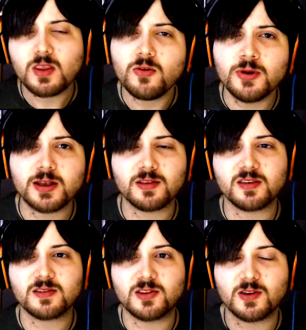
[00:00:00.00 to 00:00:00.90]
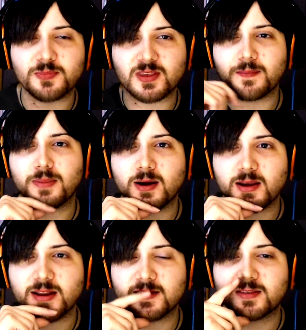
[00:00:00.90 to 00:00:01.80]
We got 63% power
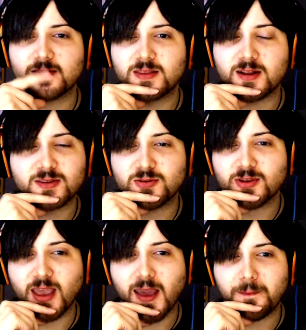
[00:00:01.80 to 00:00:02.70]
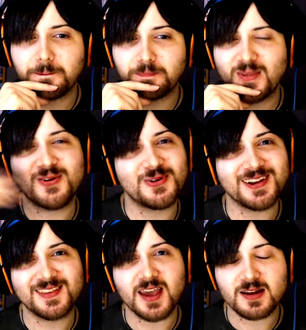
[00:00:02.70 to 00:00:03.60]
and it's not 2 a.m. We're
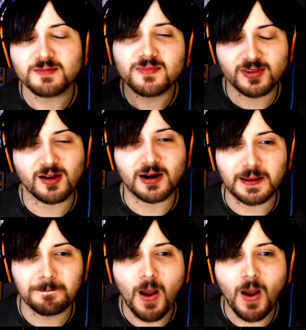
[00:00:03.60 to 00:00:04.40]
dick. Sorry.